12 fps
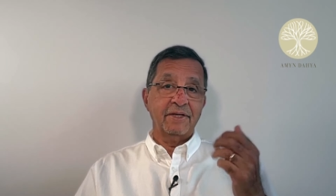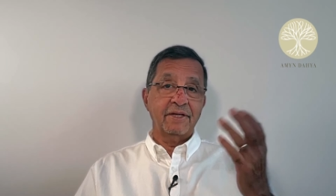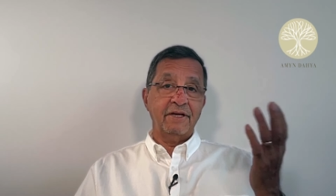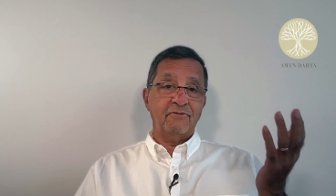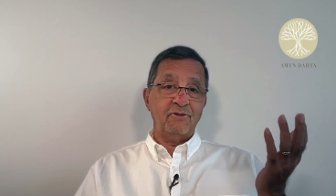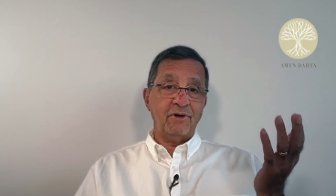
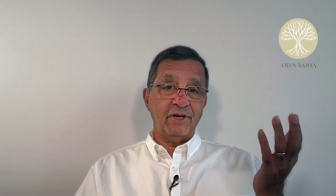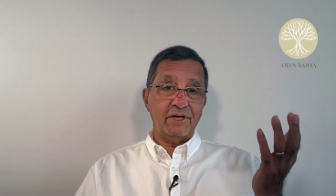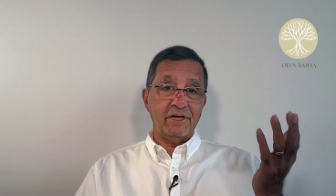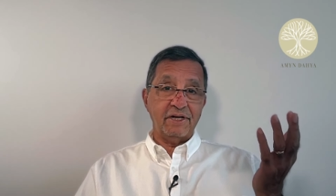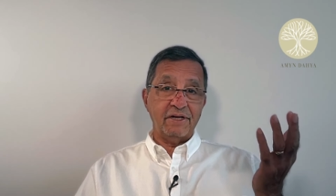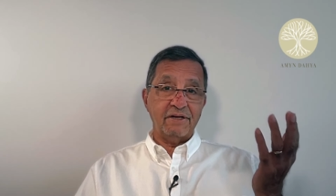If you
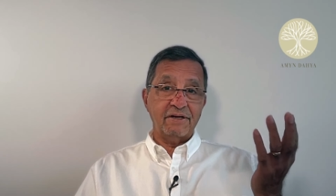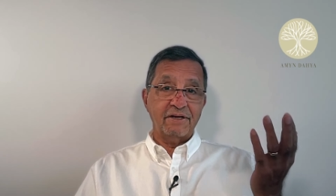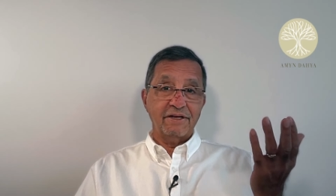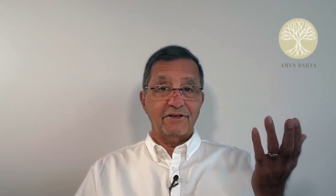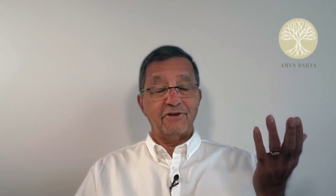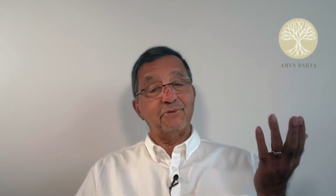heard it,
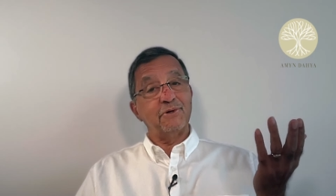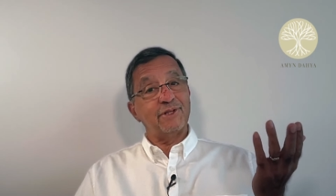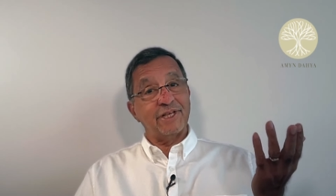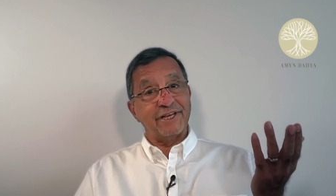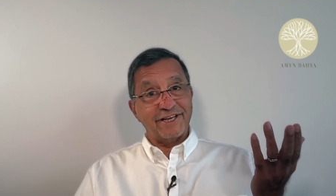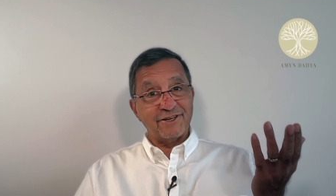you would
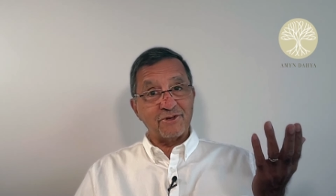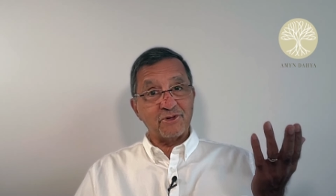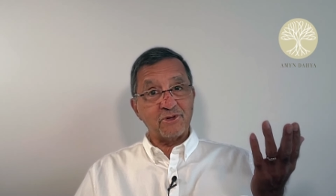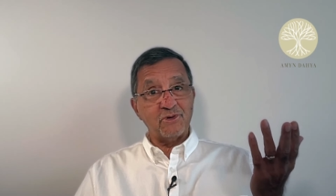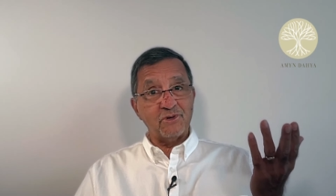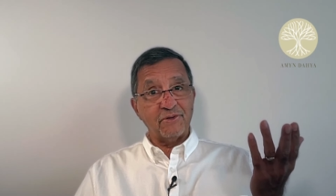think it's
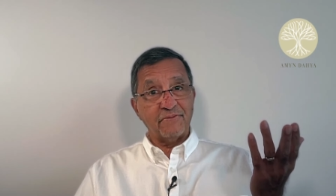true.